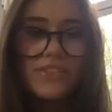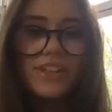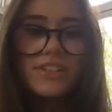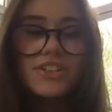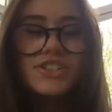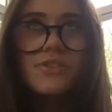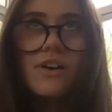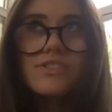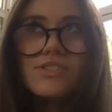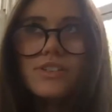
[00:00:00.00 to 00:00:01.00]
then could you
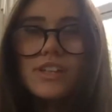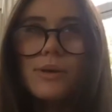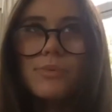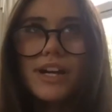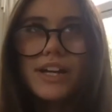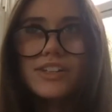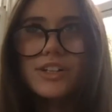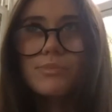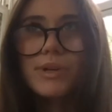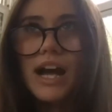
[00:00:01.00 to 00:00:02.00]
also elaborate a
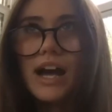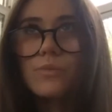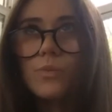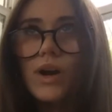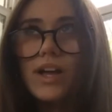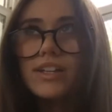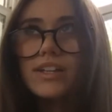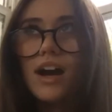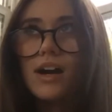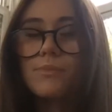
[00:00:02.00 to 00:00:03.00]
little bit on what
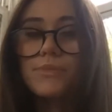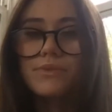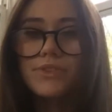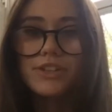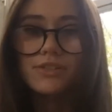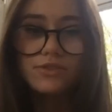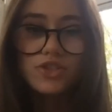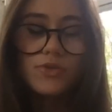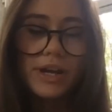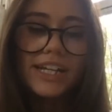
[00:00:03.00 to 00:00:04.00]
the
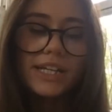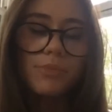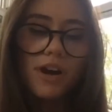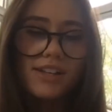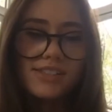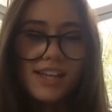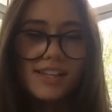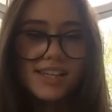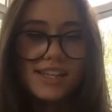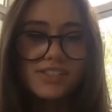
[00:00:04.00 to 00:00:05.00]
training
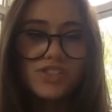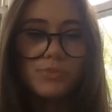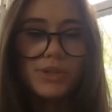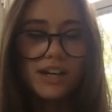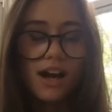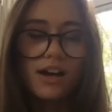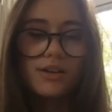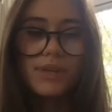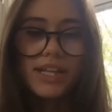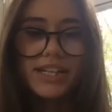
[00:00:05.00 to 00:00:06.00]
process is to
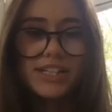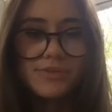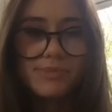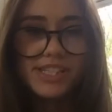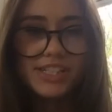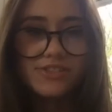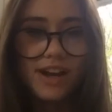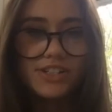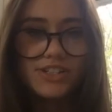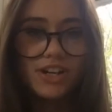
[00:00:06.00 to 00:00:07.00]
become an intimacy
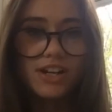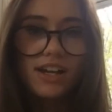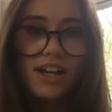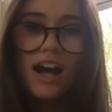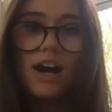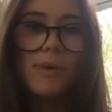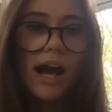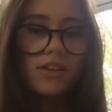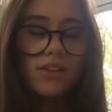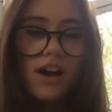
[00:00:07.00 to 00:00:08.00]
director?
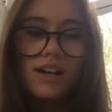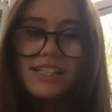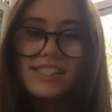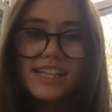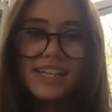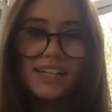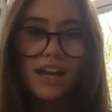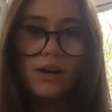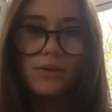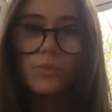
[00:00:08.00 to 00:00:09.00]
How long is it?
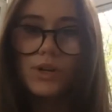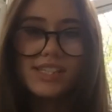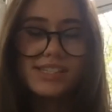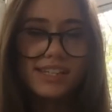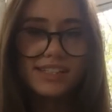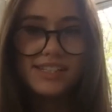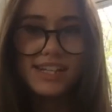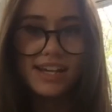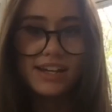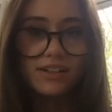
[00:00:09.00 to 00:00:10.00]
What does it
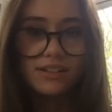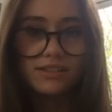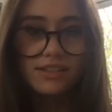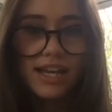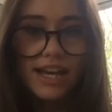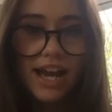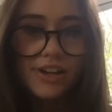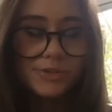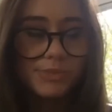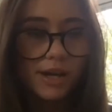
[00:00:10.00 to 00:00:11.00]
entail? And how
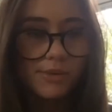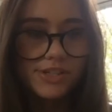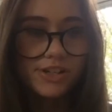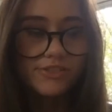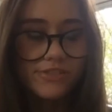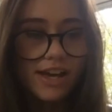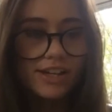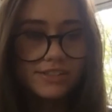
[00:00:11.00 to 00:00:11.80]
do you become certified?